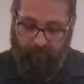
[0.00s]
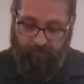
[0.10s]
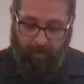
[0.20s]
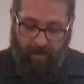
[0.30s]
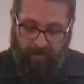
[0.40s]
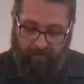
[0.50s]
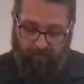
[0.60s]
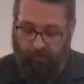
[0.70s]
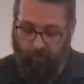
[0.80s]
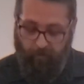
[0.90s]
the pass
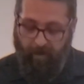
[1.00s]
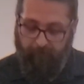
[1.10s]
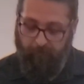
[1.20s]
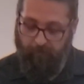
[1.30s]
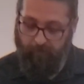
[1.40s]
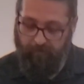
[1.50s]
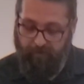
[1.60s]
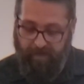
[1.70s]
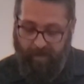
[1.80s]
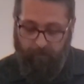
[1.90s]
or after the
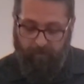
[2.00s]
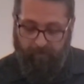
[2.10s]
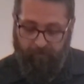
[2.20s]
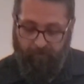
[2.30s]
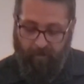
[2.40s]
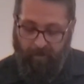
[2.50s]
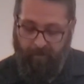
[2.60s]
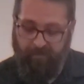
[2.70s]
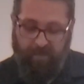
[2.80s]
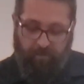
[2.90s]
Sabbath
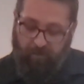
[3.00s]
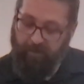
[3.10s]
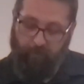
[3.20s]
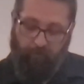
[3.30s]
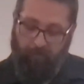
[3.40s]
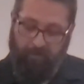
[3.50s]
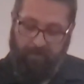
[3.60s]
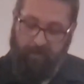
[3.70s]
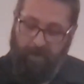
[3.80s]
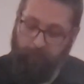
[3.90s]
uh, teaching and other things
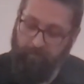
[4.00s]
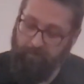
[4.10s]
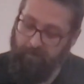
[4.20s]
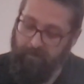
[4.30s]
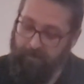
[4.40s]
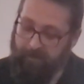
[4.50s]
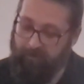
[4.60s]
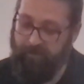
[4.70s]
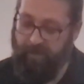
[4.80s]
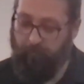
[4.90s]
that had happened
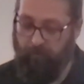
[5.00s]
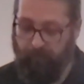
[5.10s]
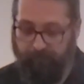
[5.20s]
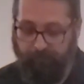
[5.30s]
in the temple.